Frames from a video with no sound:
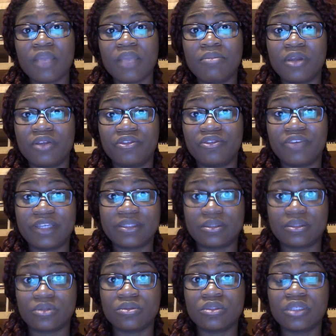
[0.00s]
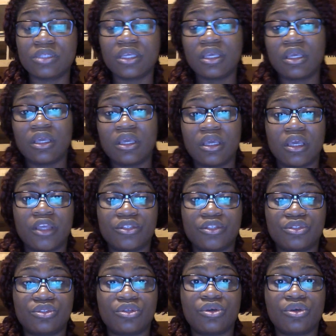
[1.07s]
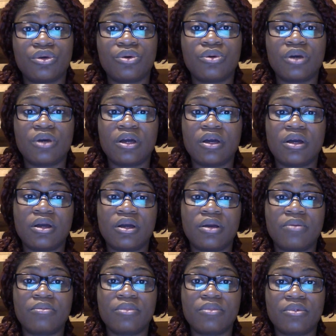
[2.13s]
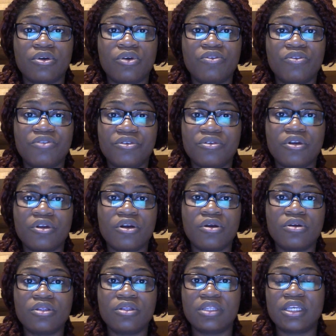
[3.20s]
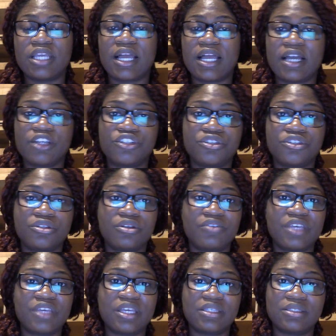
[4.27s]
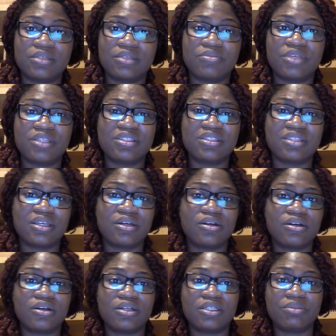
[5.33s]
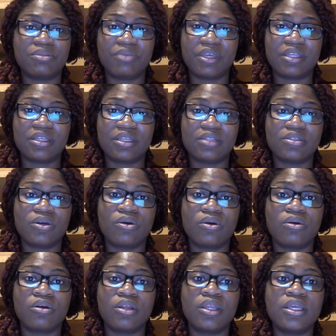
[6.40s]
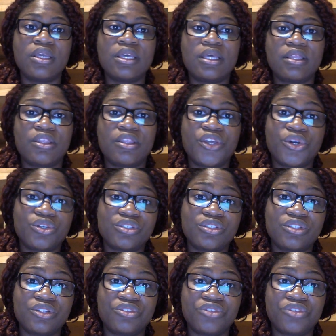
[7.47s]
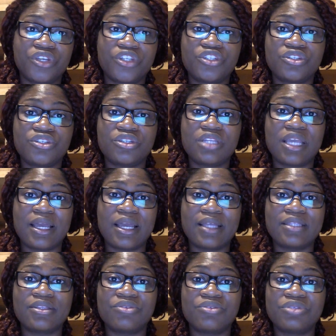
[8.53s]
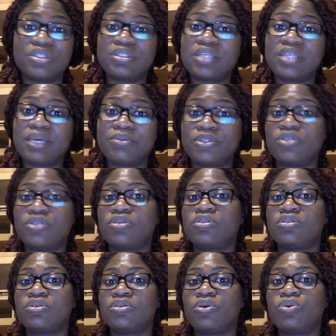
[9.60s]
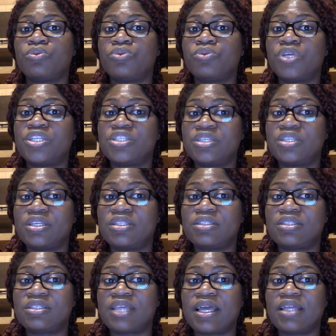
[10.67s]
blood vessels. And so overall, the action of histamines are dependent on the concentration and the receptors on which it's